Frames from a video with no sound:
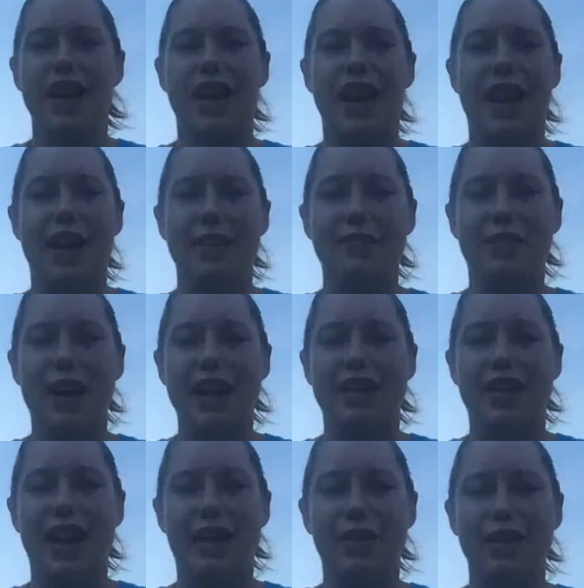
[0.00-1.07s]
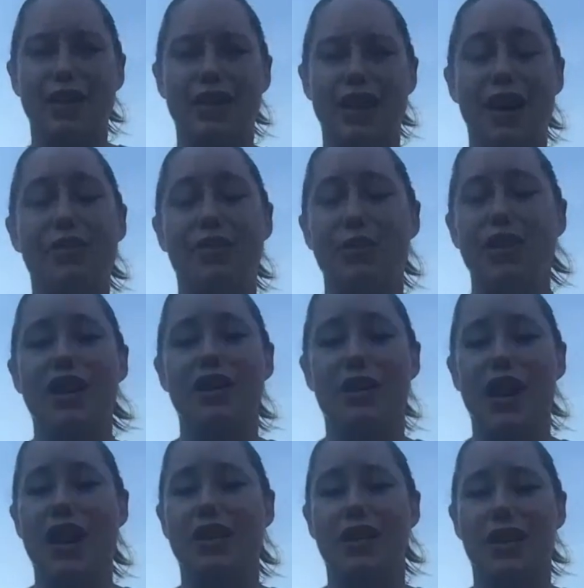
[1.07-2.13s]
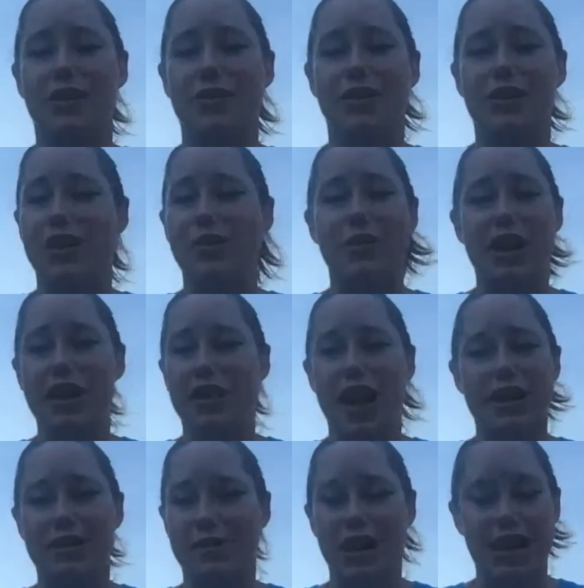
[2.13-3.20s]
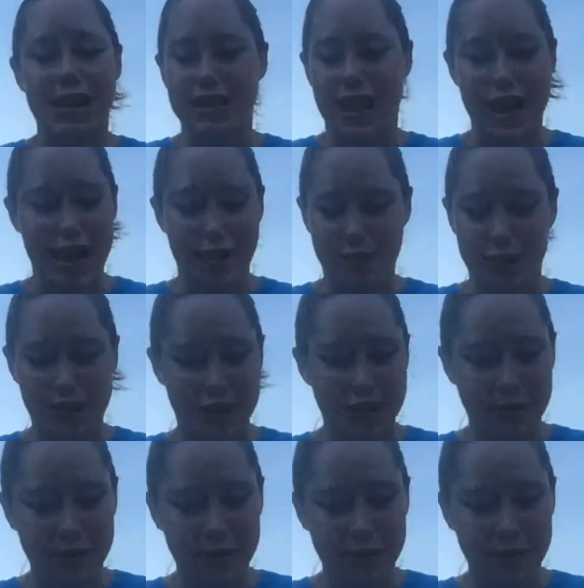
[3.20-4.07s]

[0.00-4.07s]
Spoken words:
but that was really great. There were so many last minute signups.